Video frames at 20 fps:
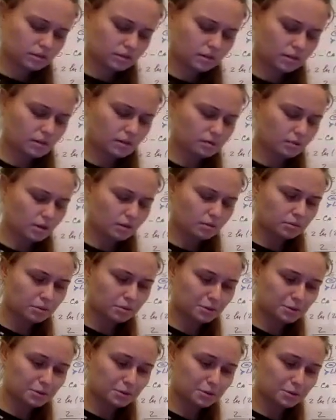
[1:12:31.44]
I will
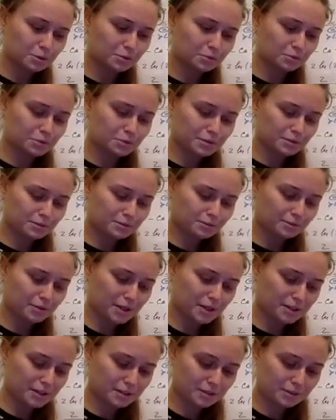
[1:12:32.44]
not solve it
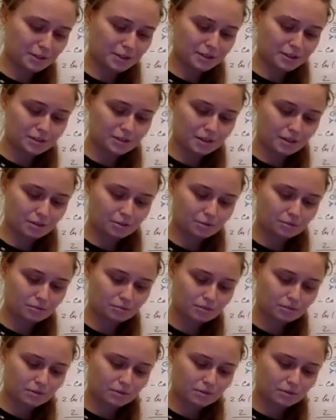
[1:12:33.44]
fast right now.